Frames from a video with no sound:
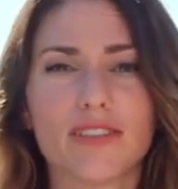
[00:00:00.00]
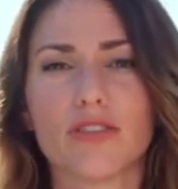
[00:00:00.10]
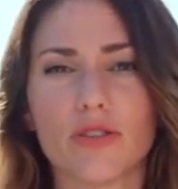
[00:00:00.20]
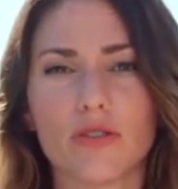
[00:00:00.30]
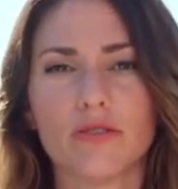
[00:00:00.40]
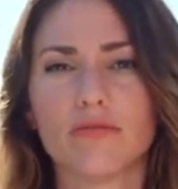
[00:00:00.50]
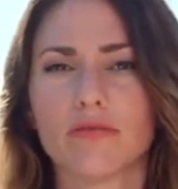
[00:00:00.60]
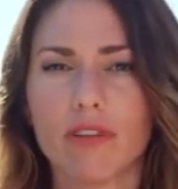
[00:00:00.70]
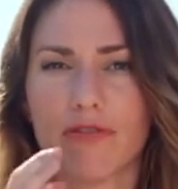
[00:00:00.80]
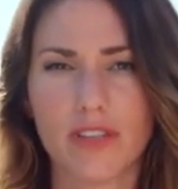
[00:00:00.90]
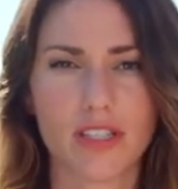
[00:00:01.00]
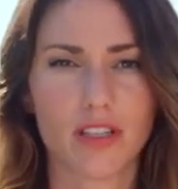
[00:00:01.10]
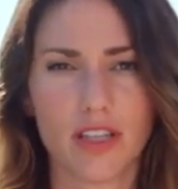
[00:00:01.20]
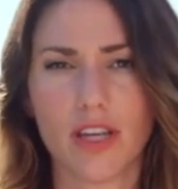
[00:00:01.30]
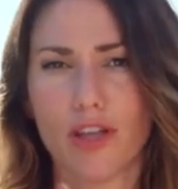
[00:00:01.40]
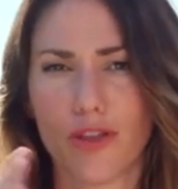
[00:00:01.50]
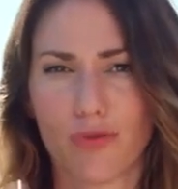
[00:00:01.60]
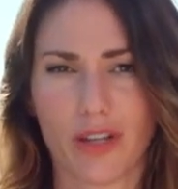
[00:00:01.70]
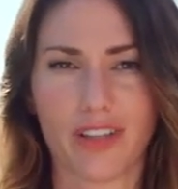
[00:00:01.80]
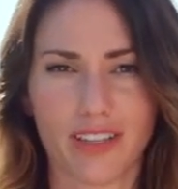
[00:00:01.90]
to physically
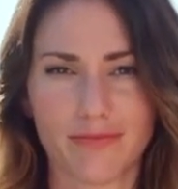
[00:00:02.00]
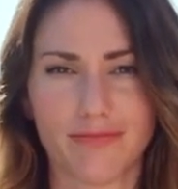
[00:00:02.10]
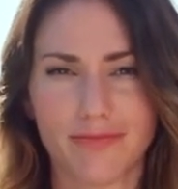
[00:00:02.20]
thrilling.